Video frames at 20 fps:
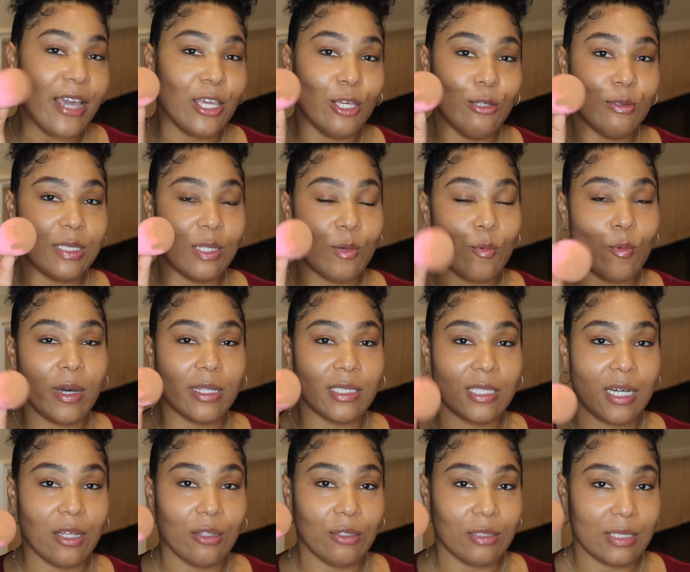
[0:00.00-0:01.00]
used it one
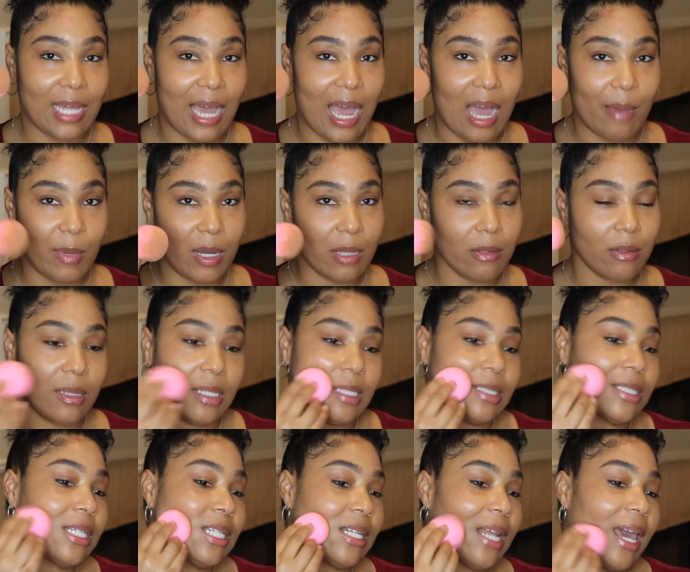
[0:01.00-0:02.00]
other time other
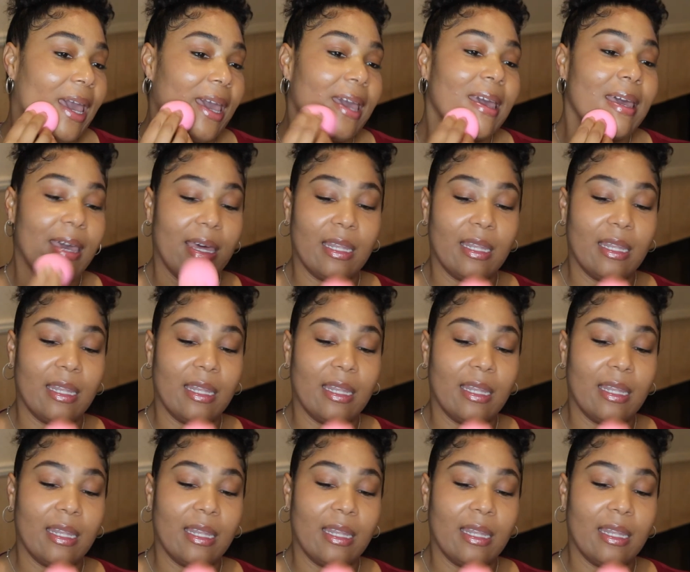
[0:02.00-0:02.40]
than today,